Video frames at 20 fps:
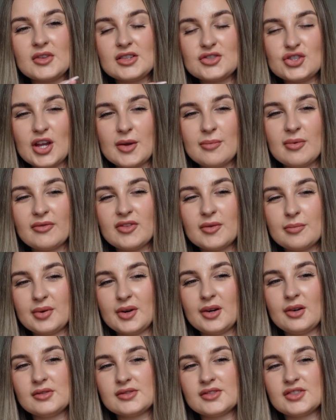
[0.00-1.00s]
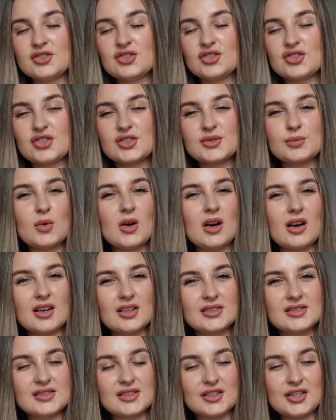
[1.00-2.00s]
shape of the pearls is just what
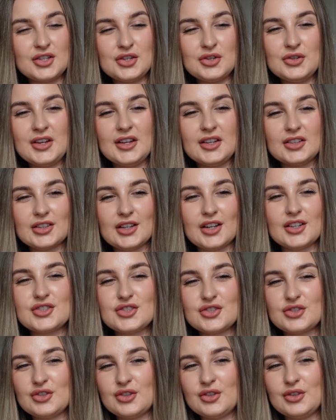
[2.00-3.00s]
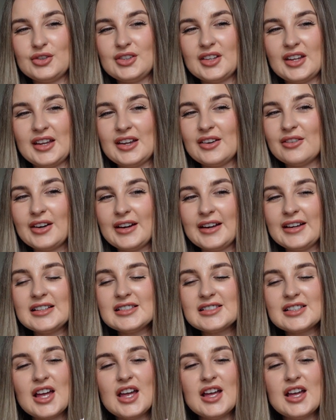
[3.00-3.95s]
adds a unique touch to the earrings.